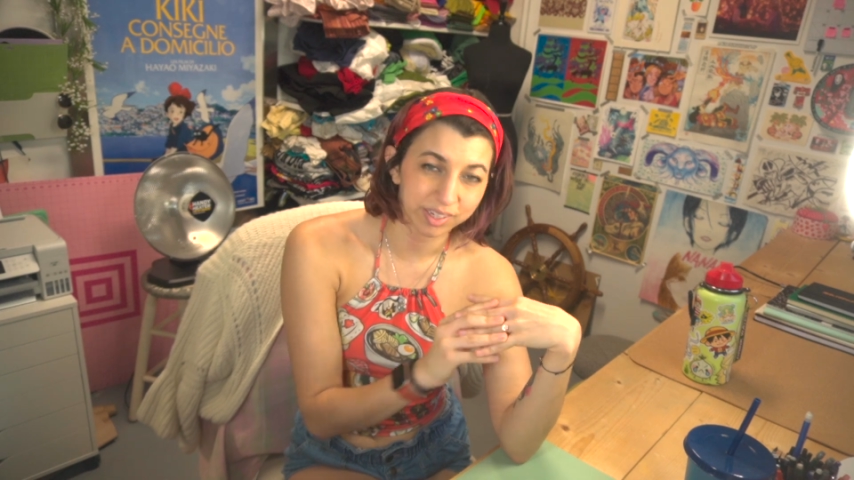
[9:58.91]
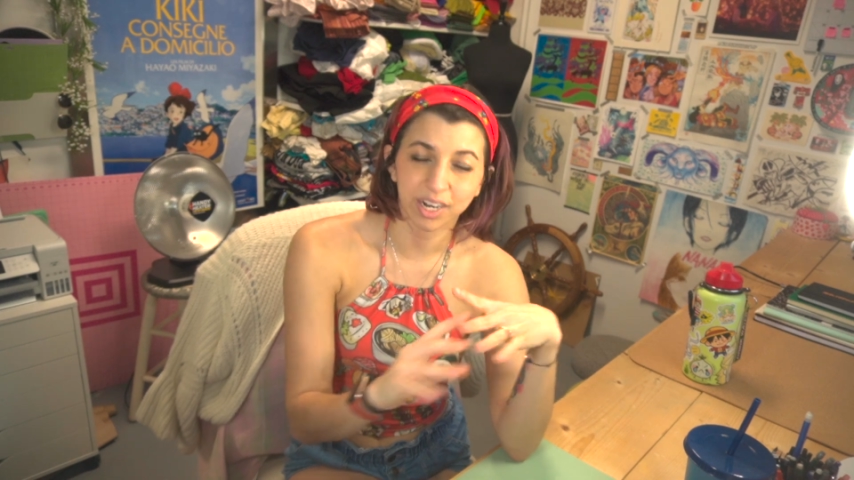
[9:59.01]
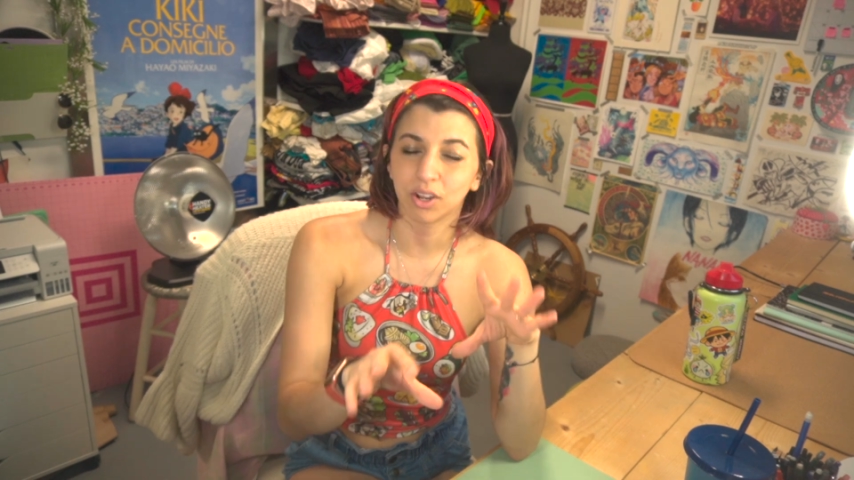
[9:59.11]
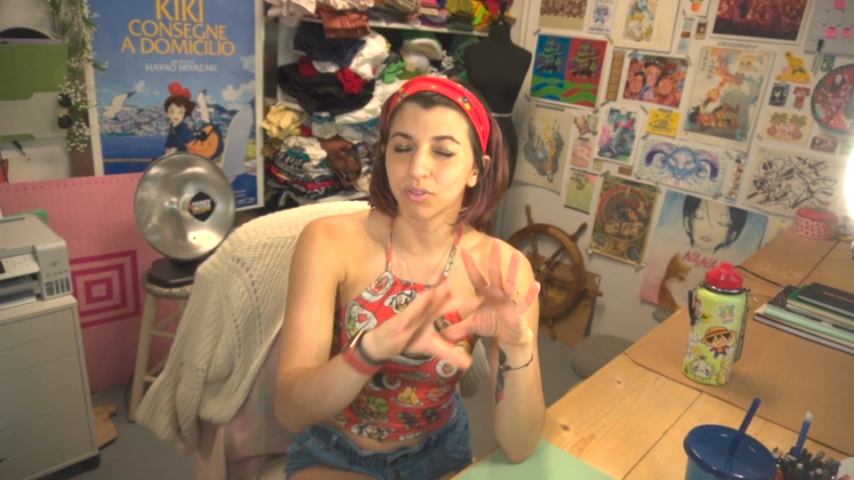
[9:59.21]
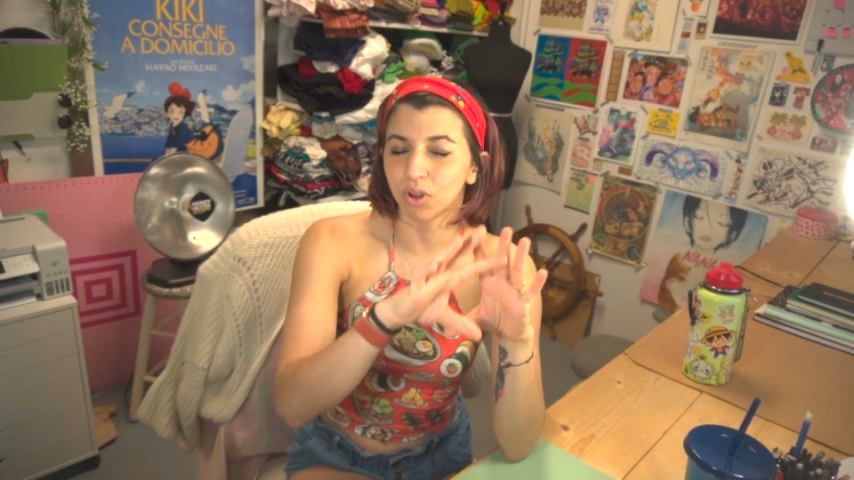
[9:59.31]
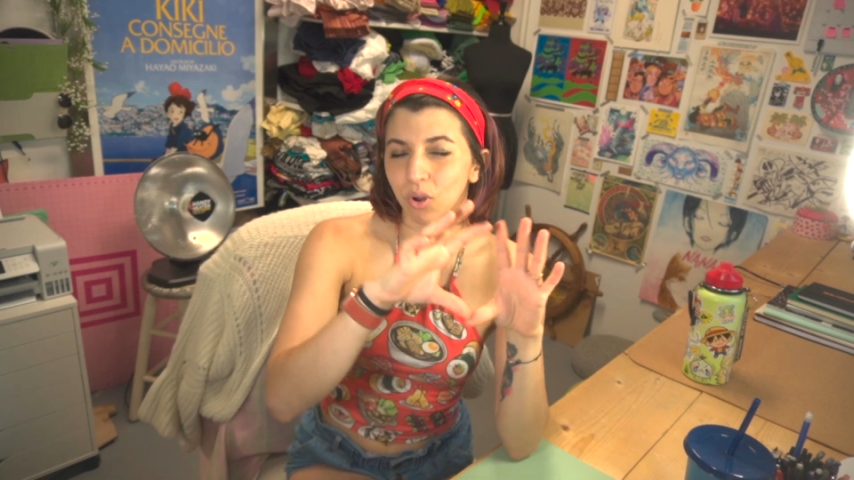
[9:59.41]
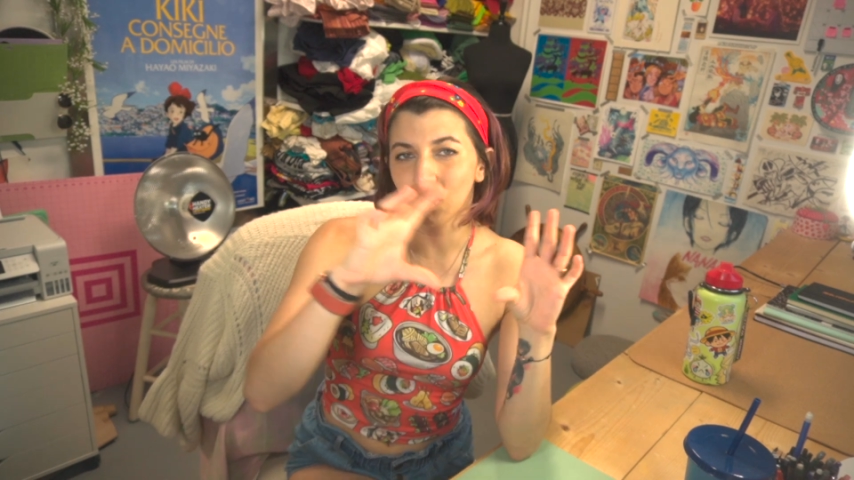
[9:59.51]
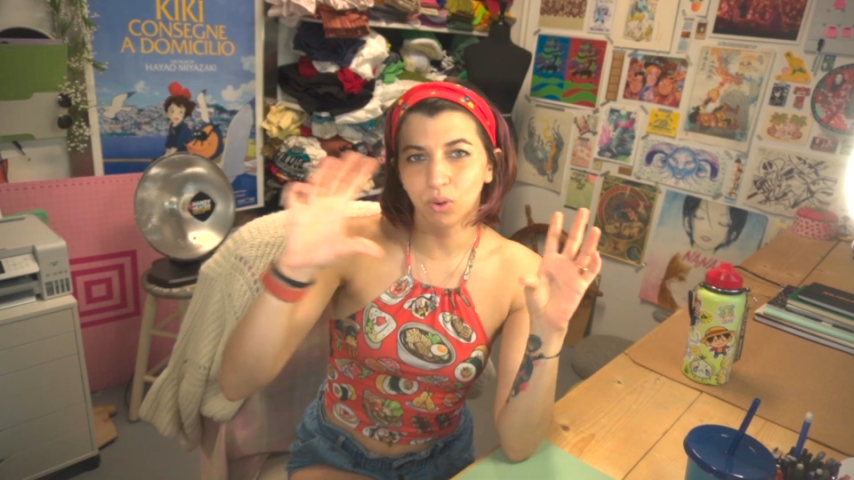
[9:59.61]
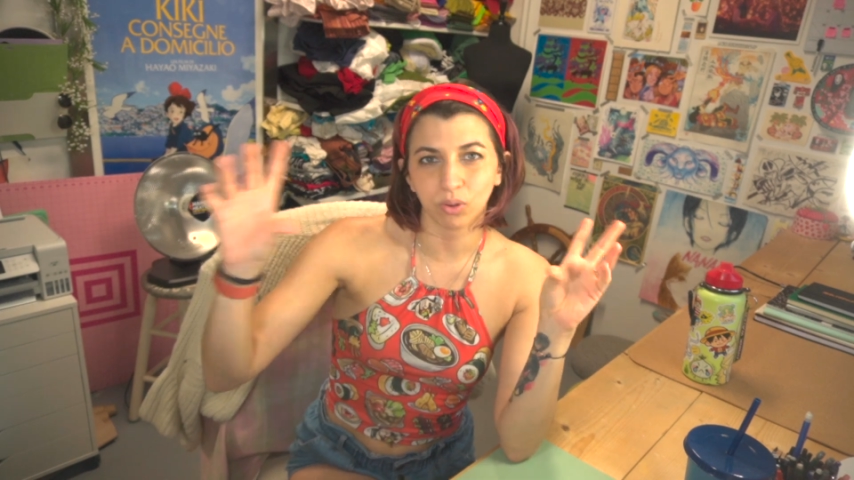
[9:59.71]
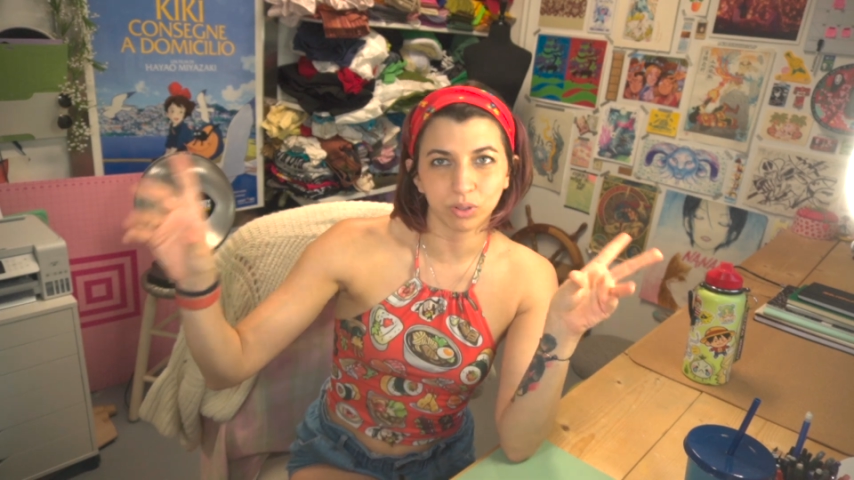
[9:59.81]
And I know the
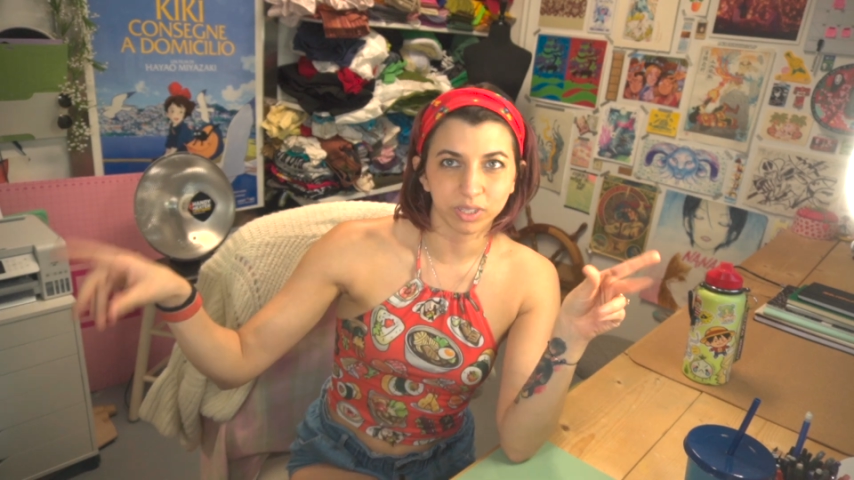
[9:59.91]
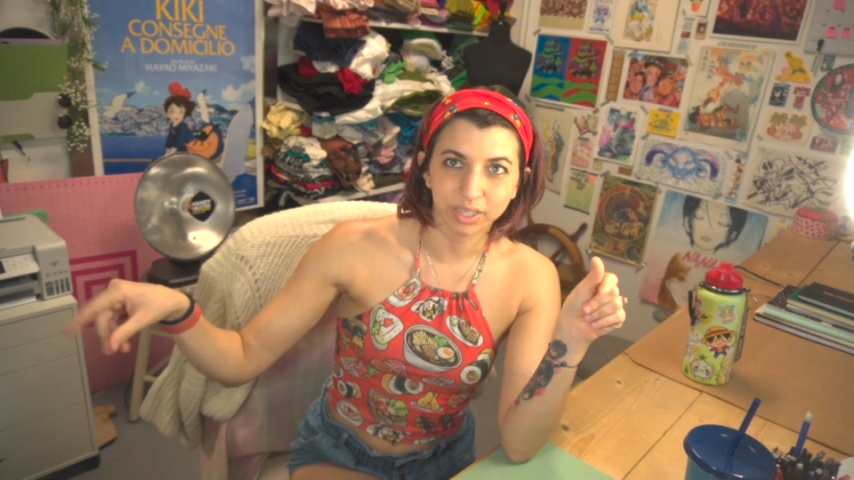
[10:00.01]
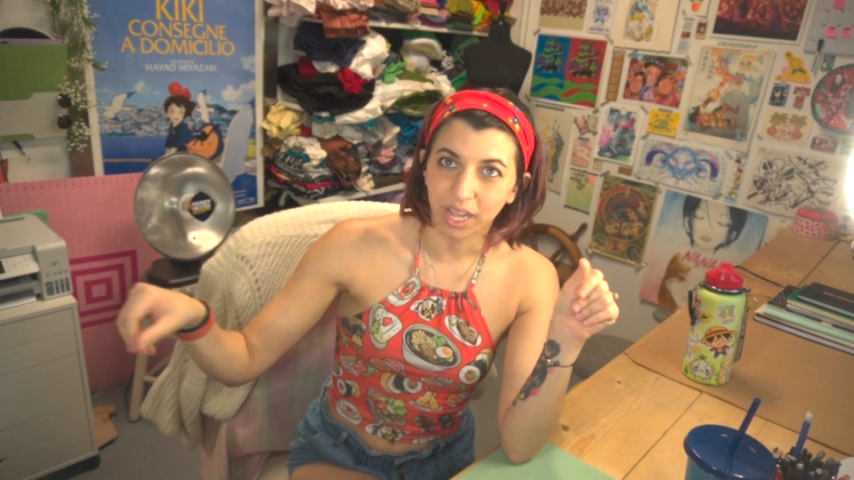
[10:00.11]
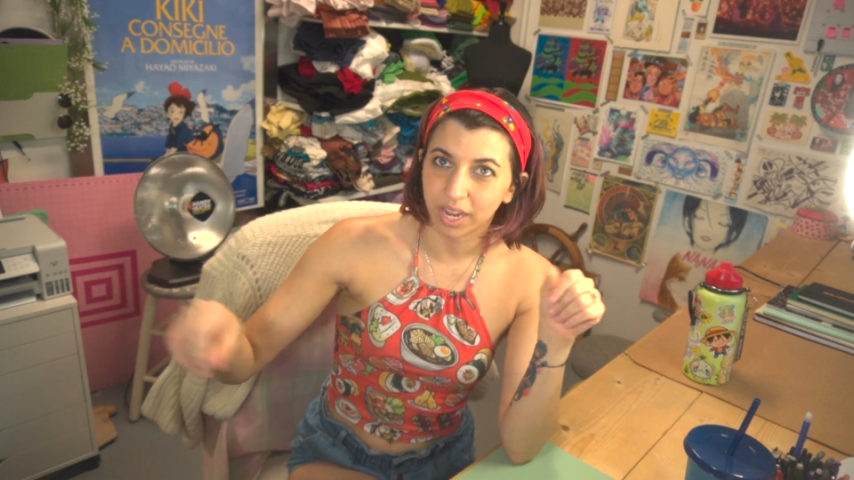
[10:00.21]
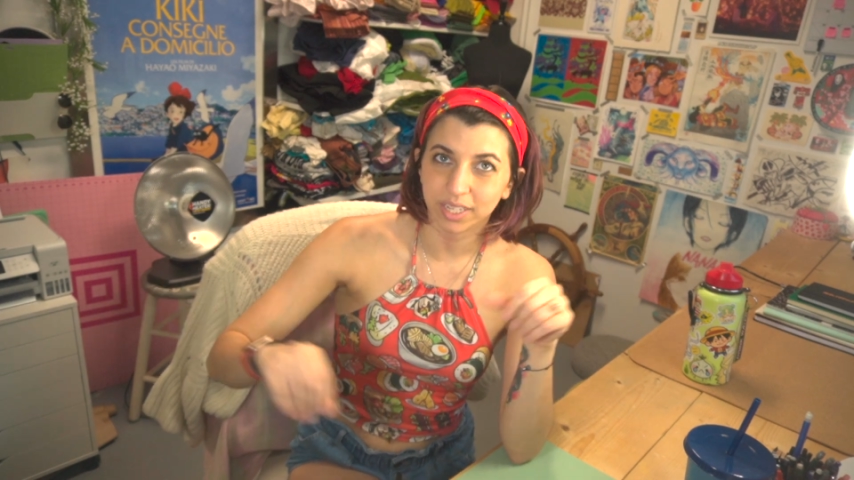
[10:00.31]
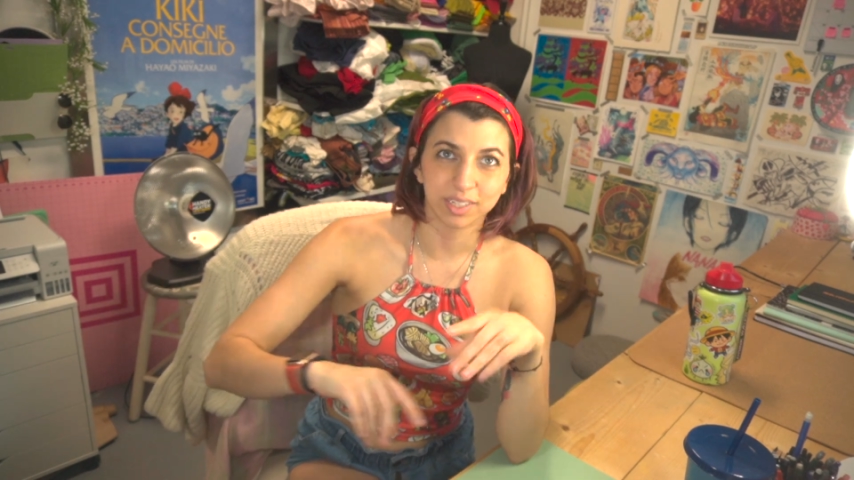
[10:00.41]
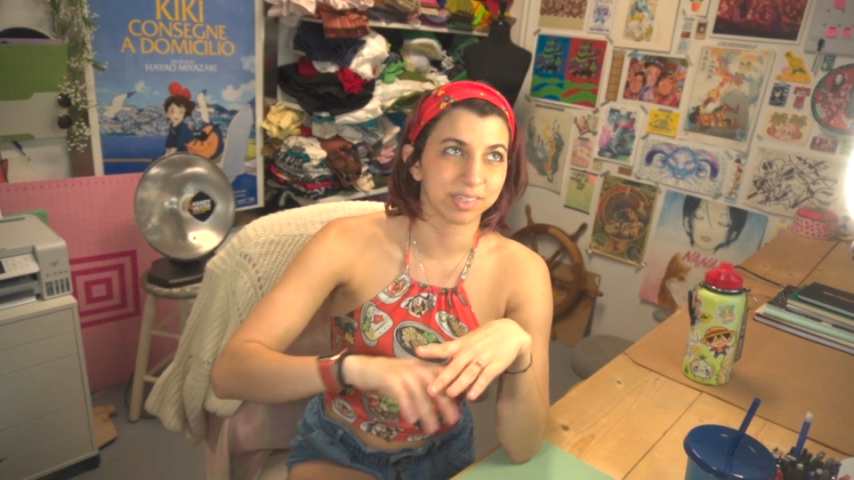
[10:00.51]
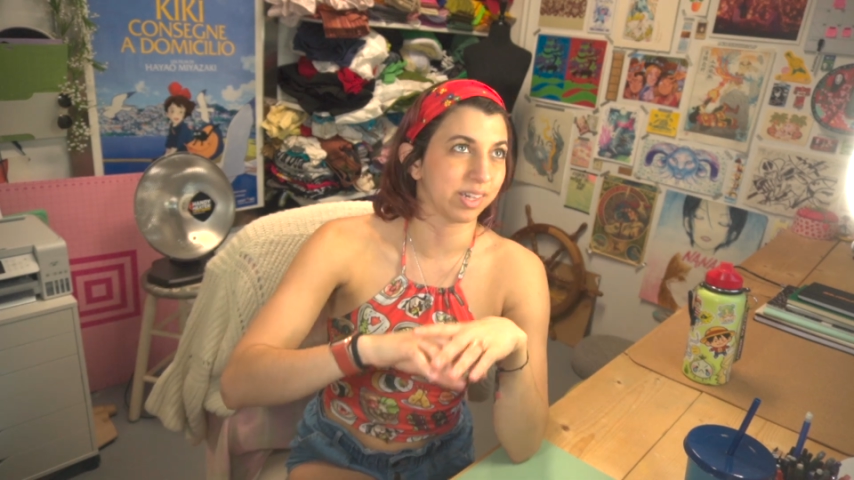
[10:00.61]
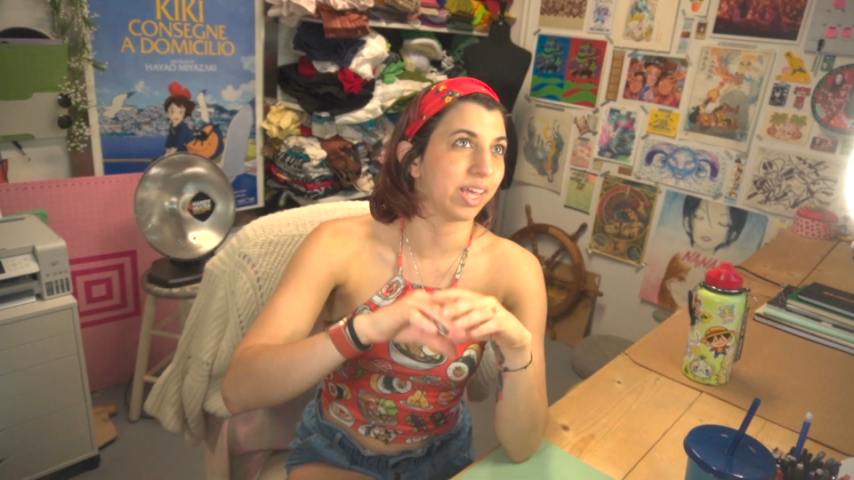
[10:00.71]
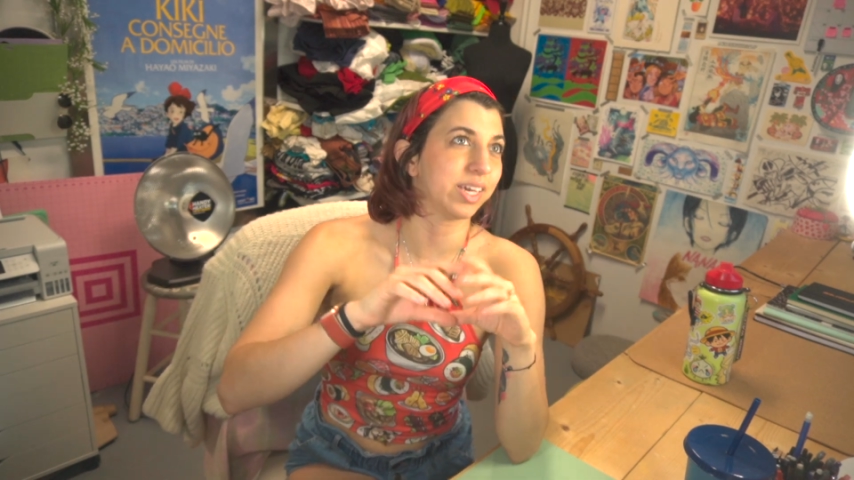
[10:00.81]
whole line
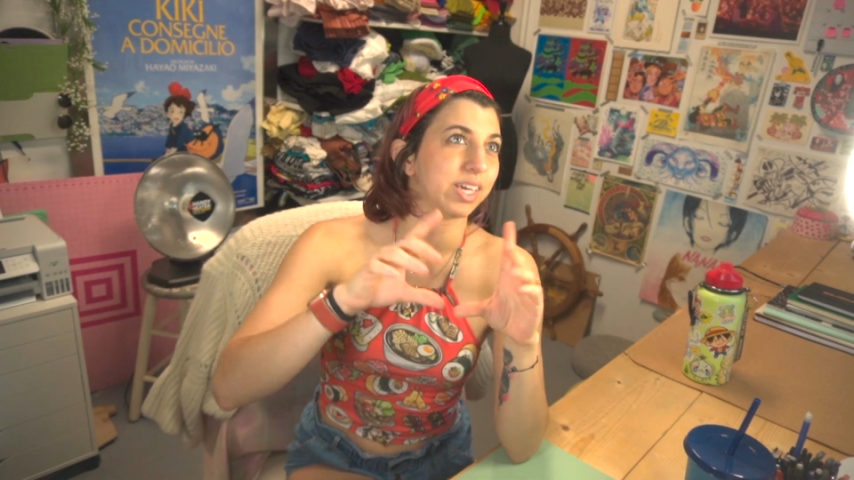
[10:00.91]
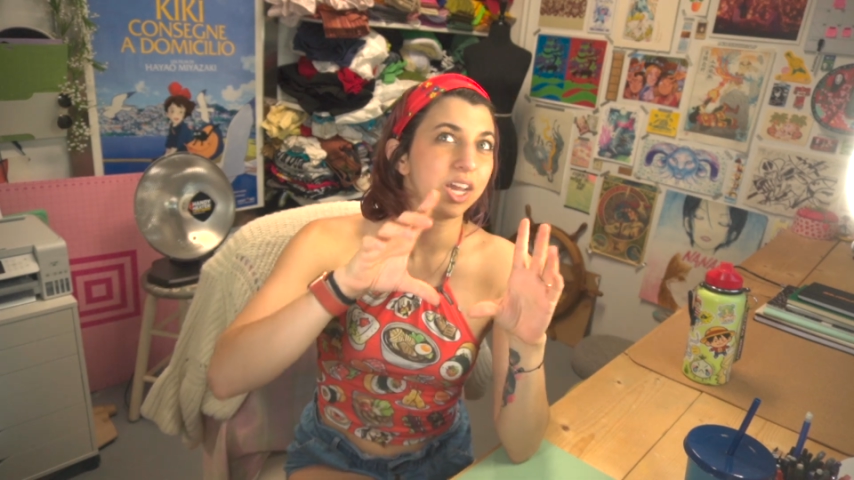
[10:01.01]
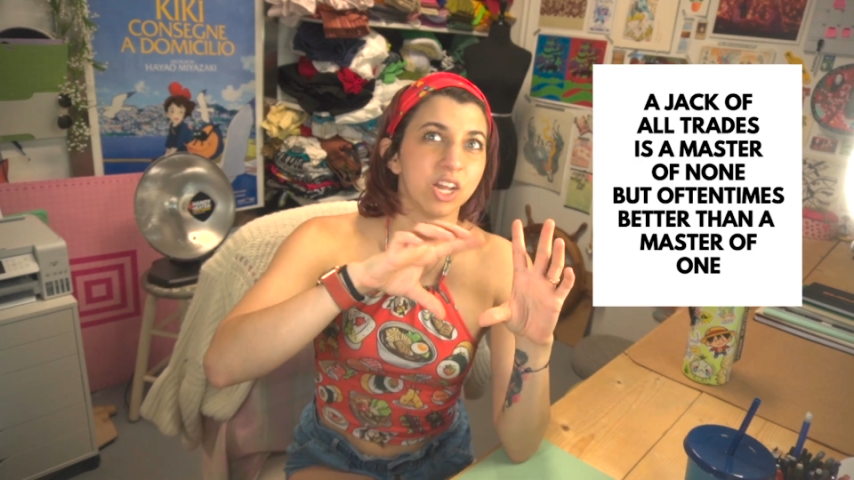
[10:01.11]
is like